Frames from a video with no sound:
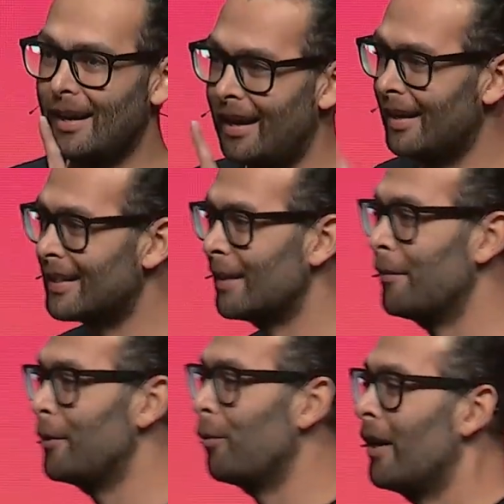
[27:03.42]
aha, some
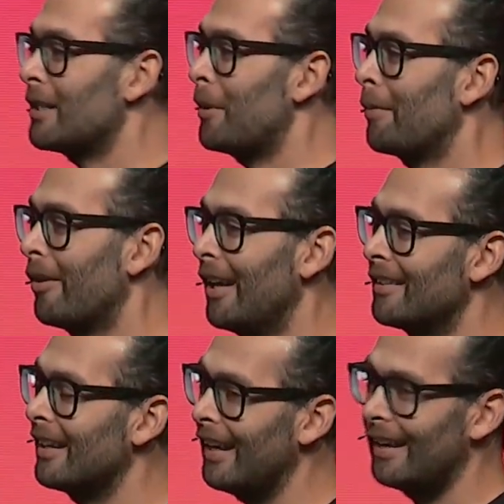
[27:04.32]
of you wise people
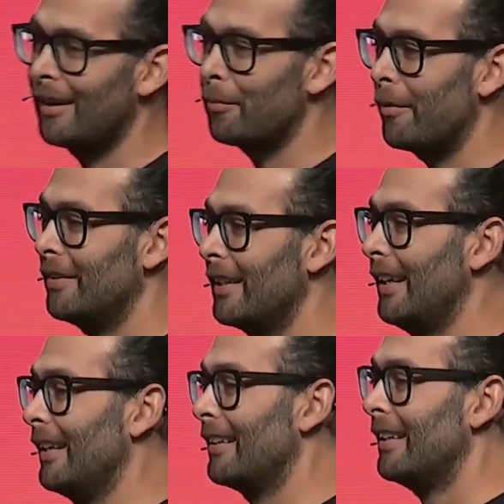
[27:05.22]
out there are probably
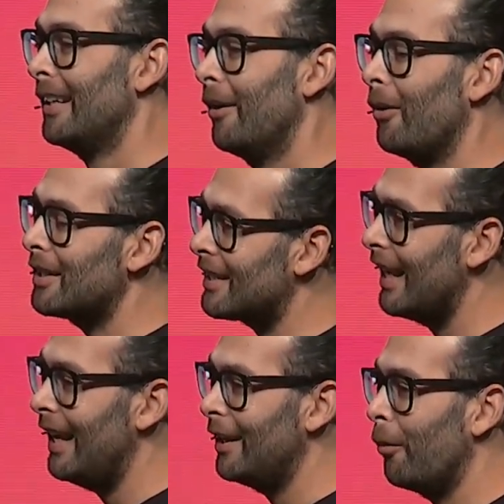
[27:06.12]
thinking, what
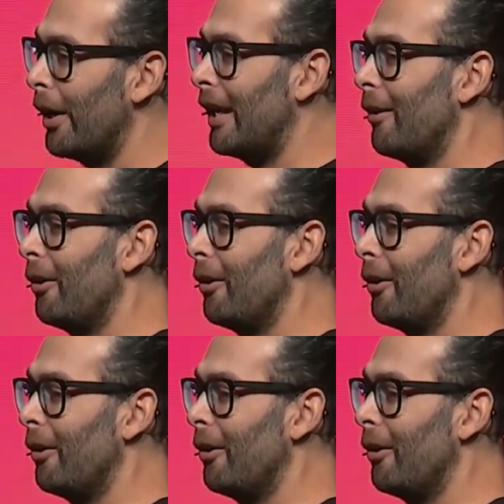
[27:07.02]
say you're working